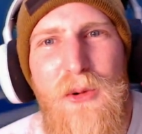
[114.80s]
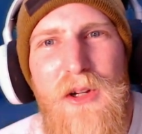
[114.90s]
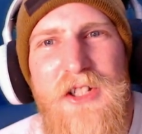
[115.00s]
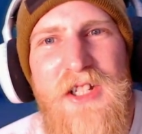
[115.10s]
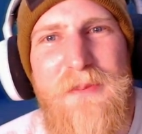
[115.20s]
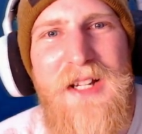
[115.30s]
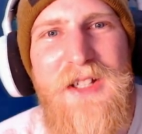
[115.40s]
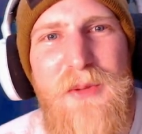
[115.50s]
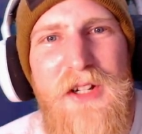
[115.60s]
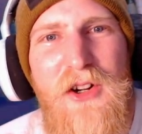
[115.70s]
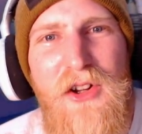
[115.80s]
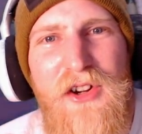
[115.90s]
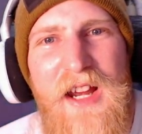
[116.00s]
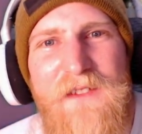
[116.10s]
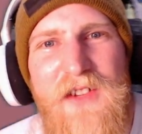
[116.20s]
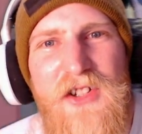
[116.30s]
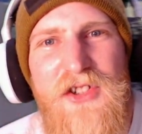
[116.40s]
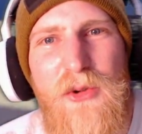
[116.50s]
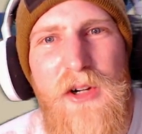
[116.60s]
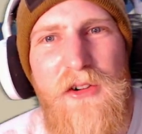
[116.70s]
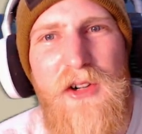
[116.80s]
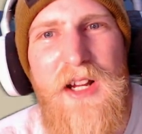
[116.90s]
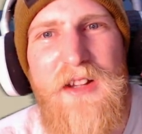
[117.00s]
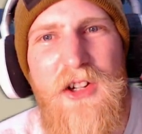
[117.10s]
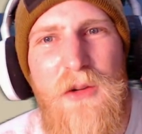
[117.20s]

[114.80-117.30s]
pooling just means we no longer have to destroy and create the